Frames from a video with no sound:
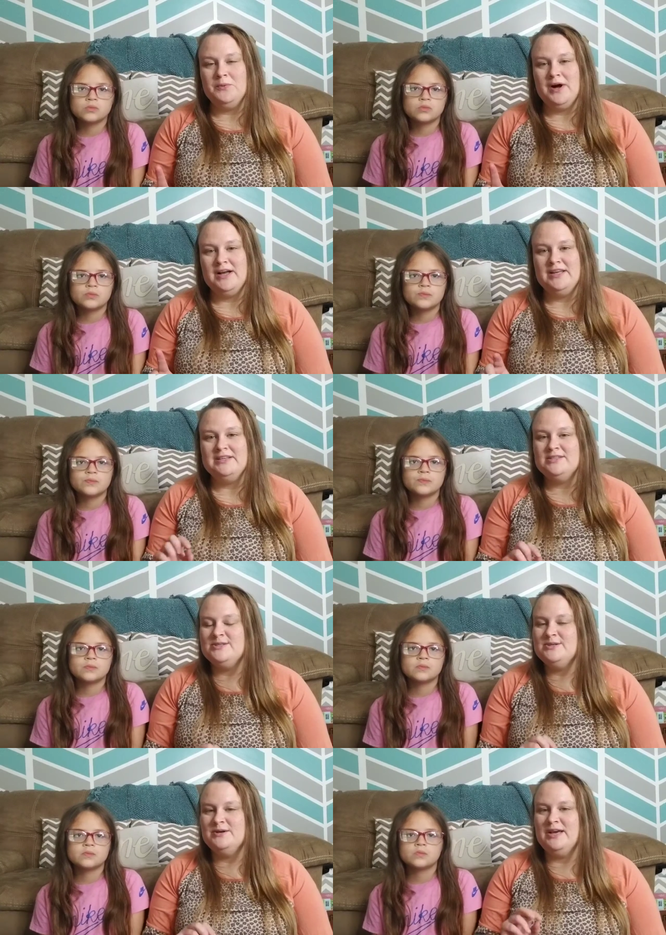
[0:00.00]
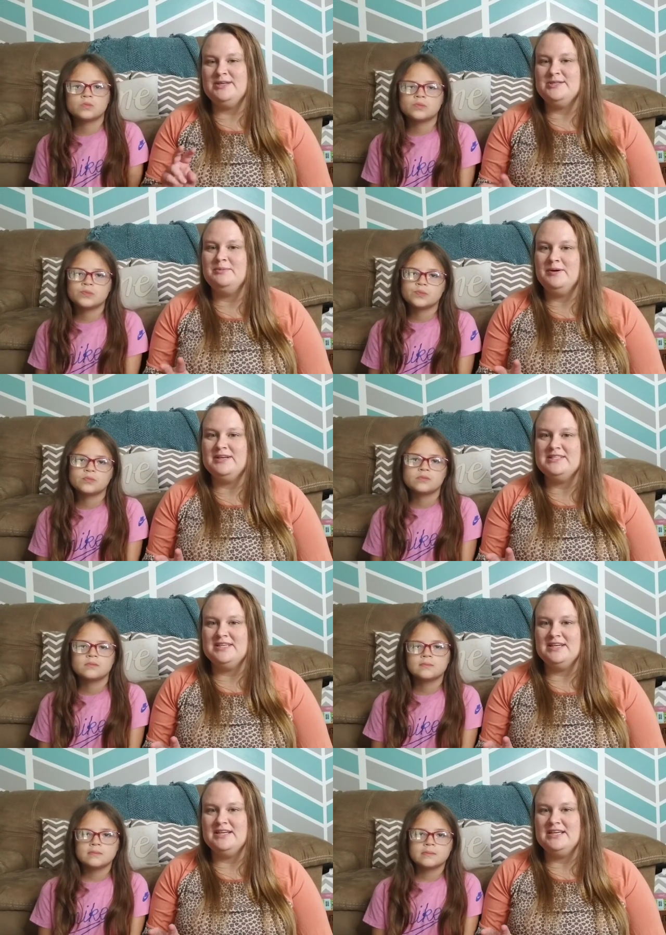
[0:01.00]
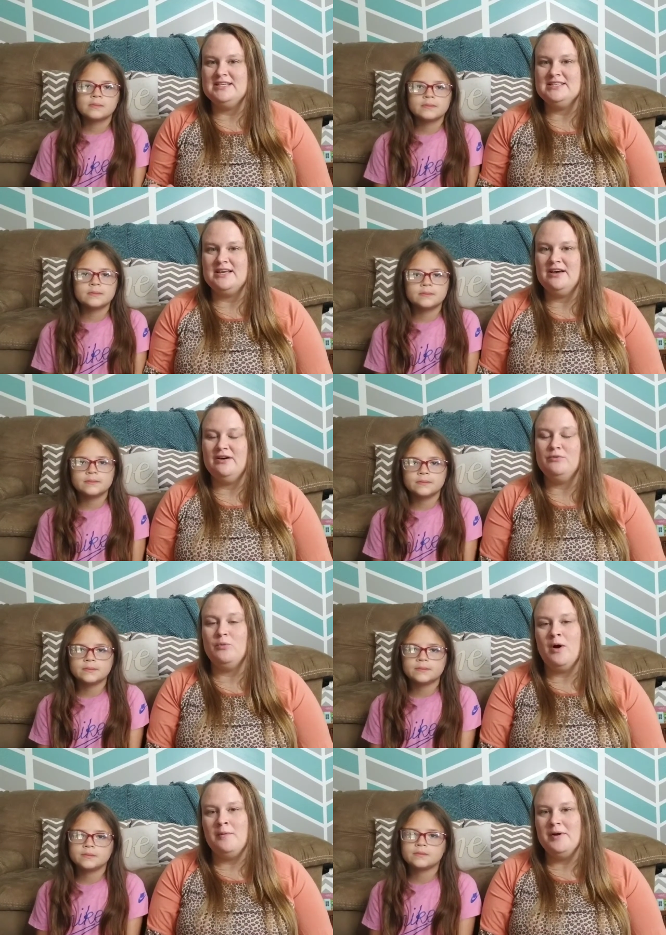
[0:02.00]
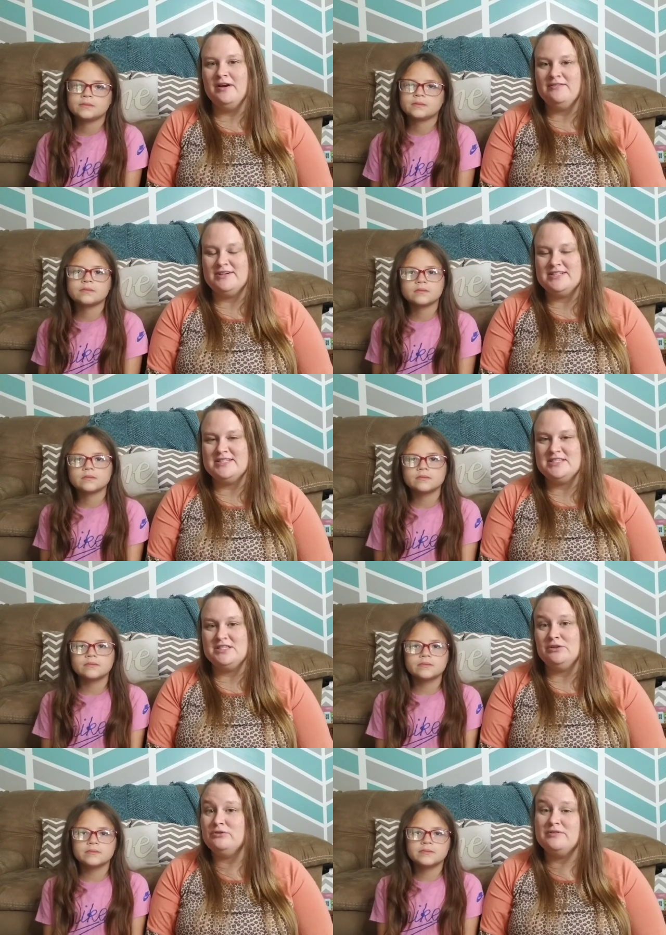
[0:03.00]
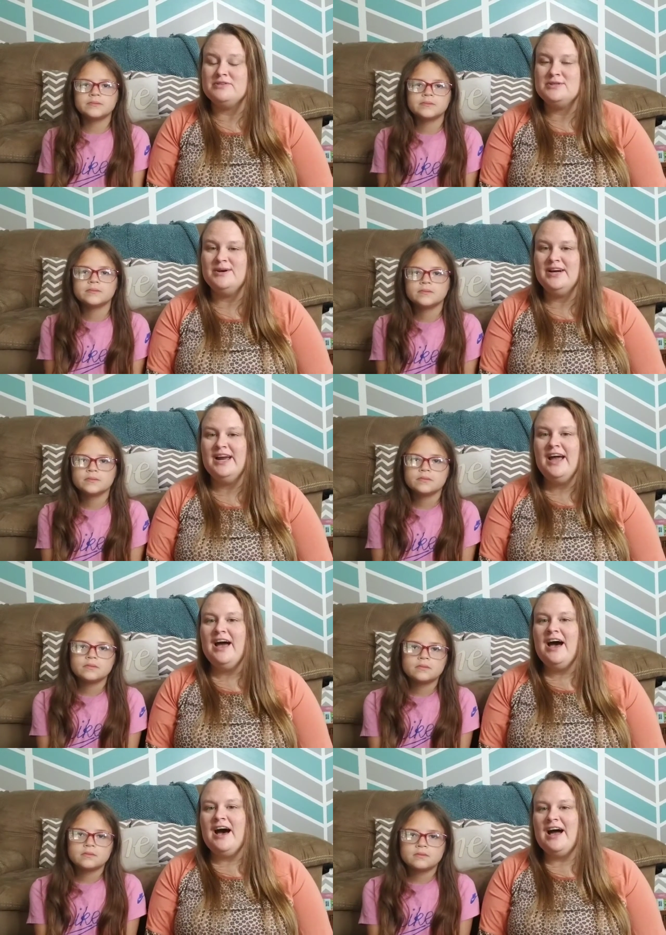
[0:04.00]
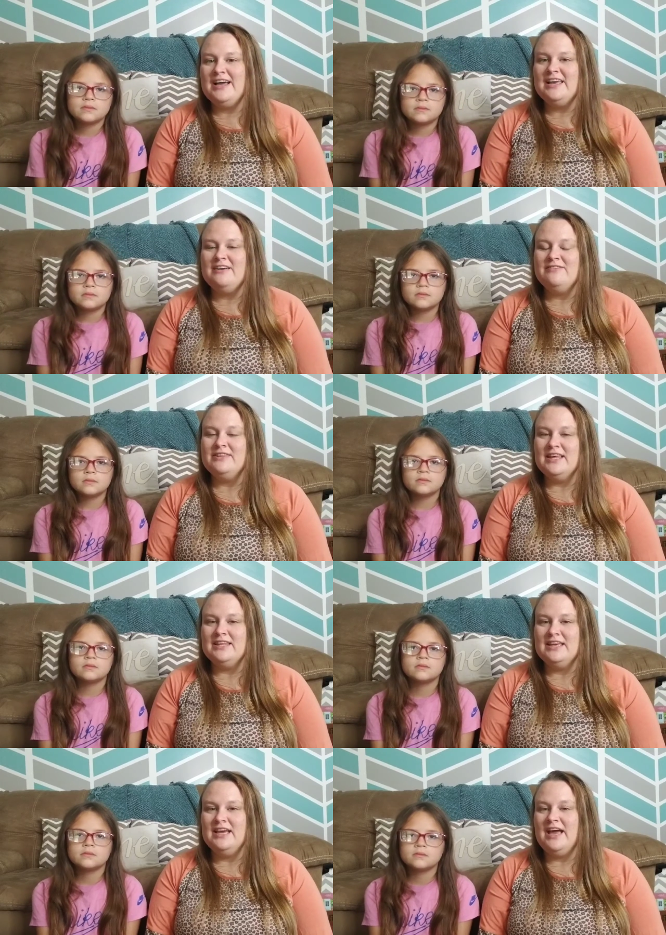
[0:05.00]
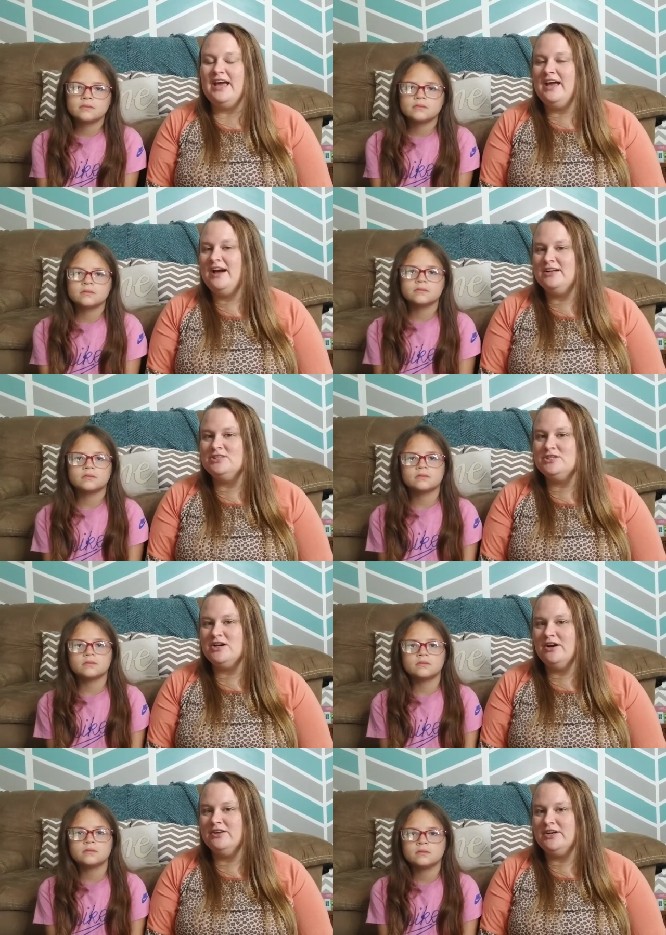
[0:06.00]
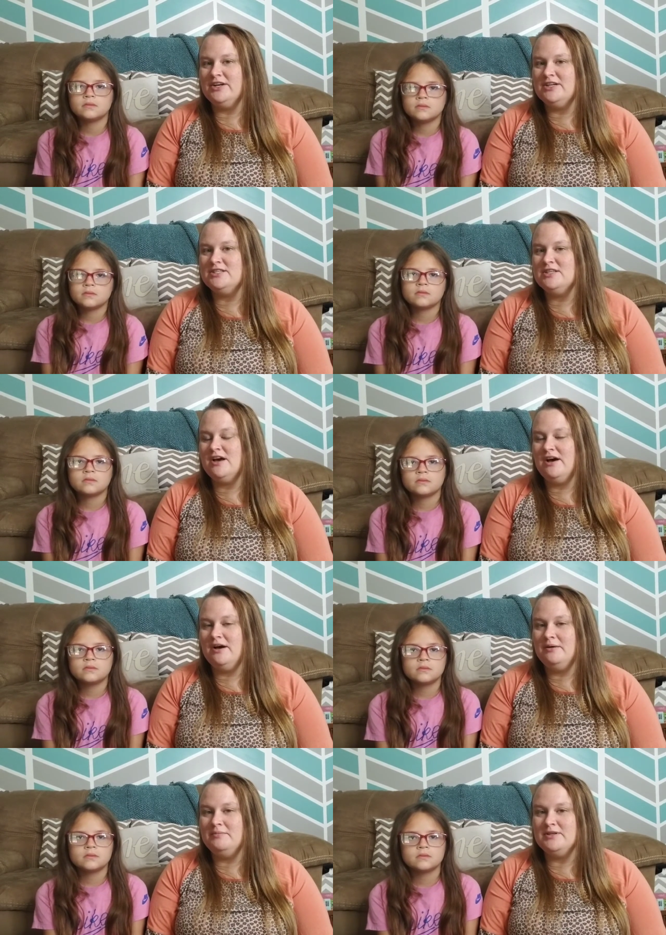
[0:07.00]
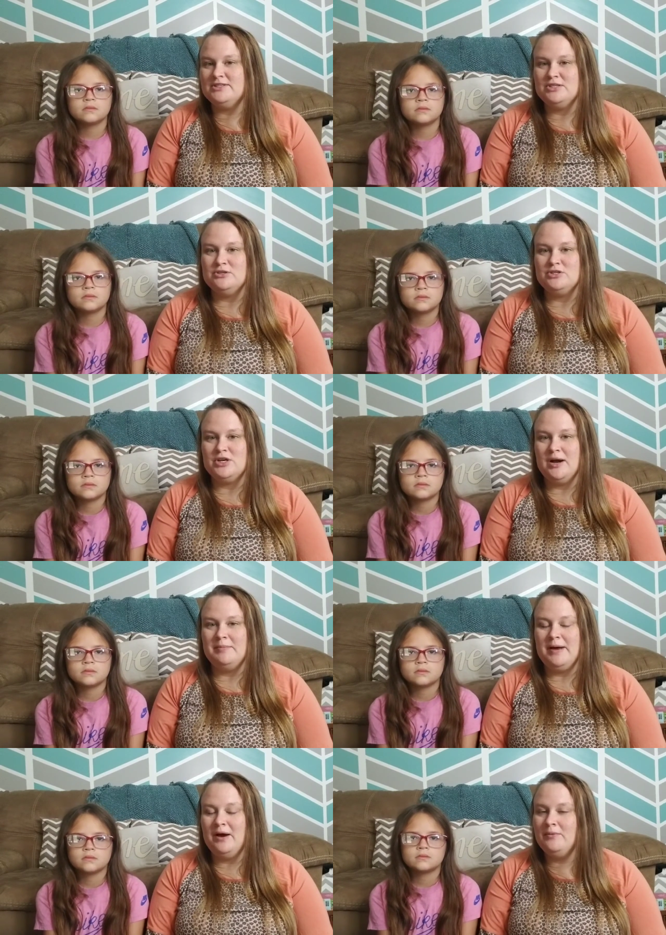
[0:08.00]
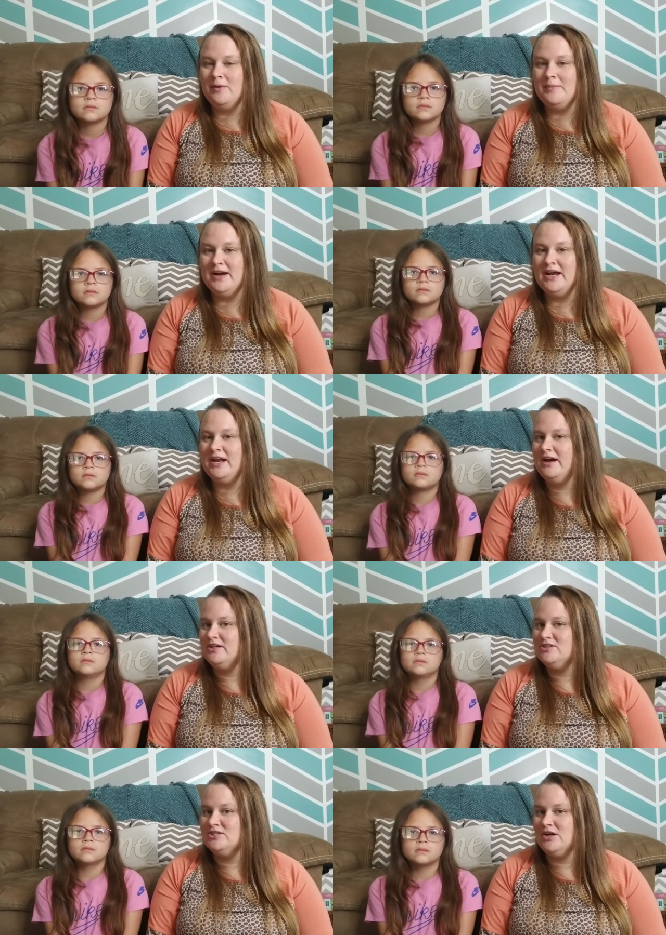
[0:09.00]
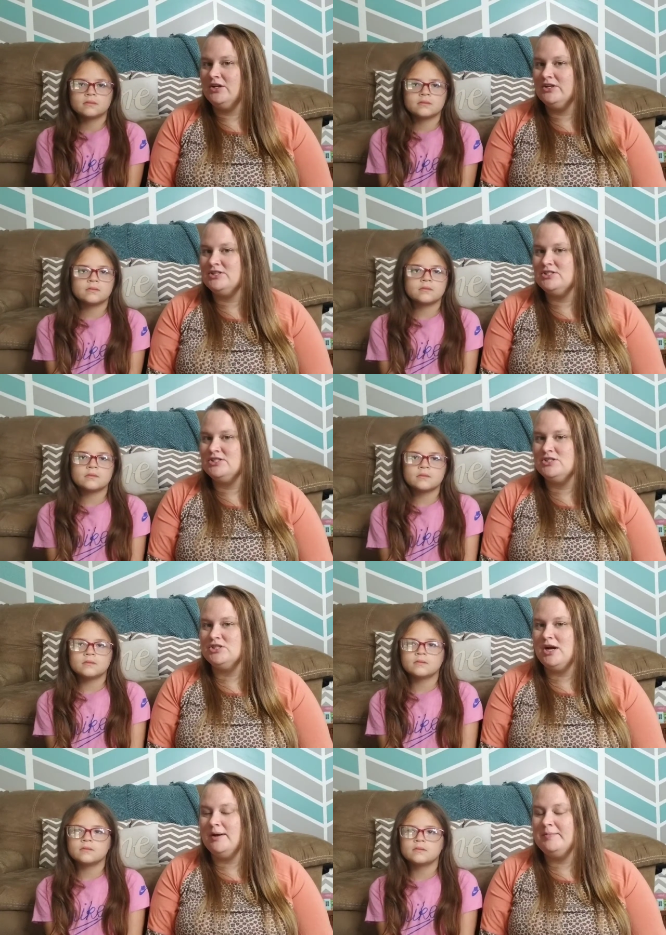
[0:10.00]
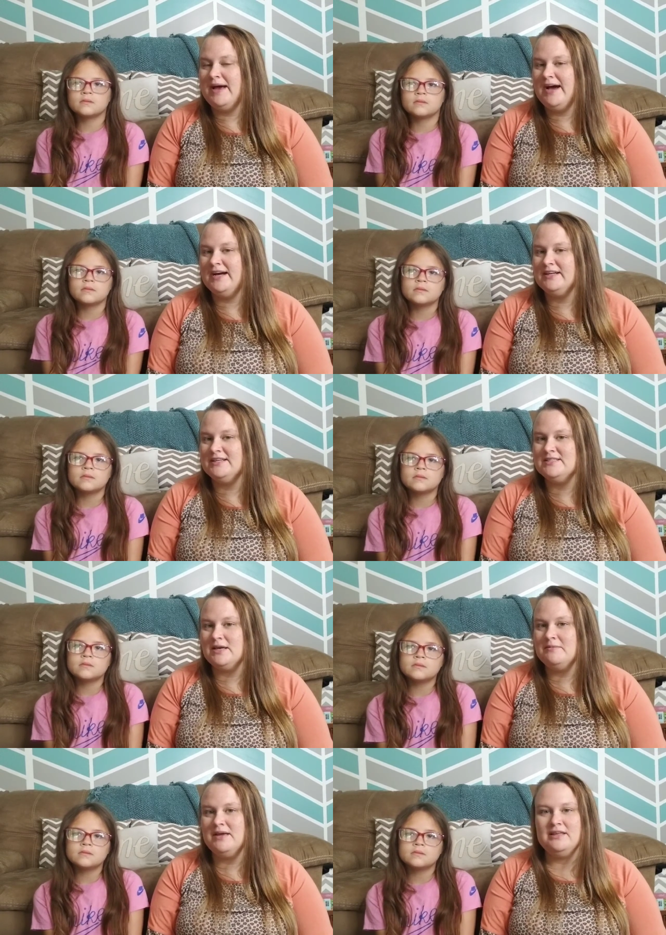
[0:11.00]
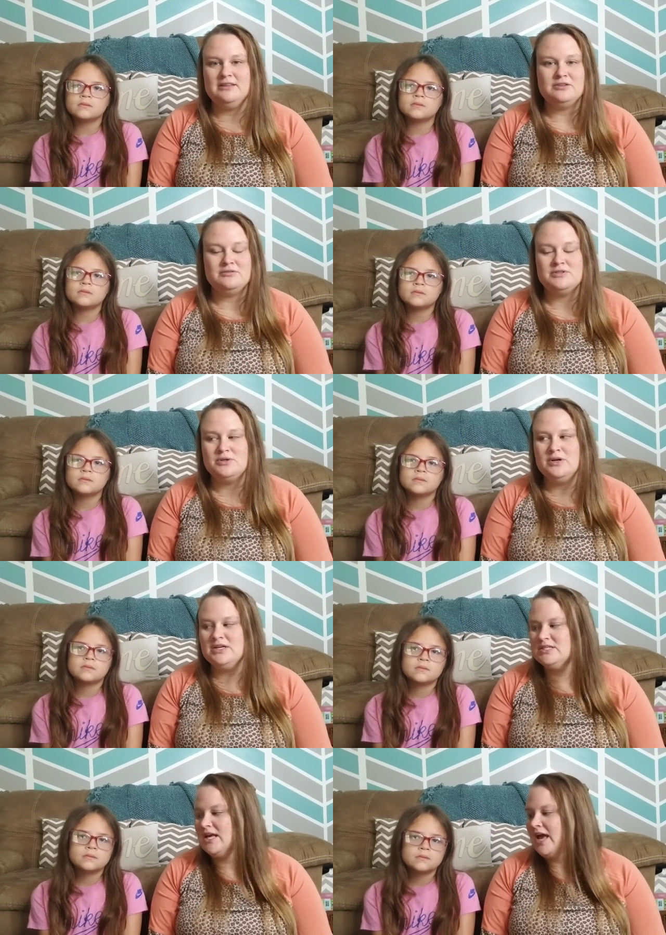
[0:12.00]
Speaker 1: one to a two-part series of Walmart versus the thrift store. I gave Lily $100 to shop at Walmart and $100 to shop at consignment and thrift stores.